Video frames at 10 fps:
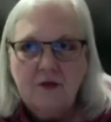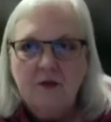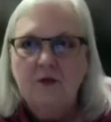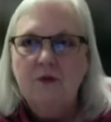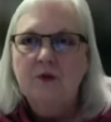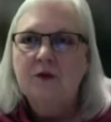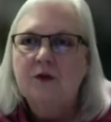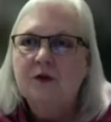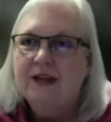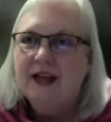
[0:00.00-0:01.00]
who
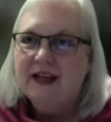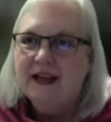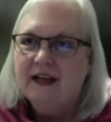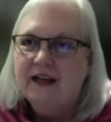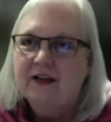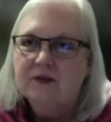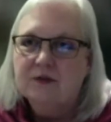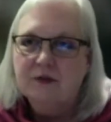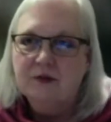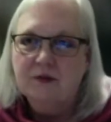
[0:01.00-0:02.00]
created a
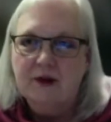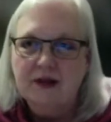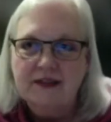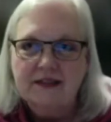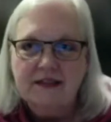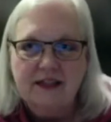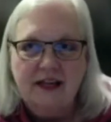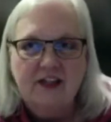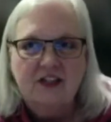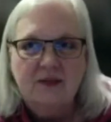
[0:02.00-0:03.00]
truth and
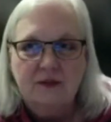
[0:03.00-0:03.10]
reconciliation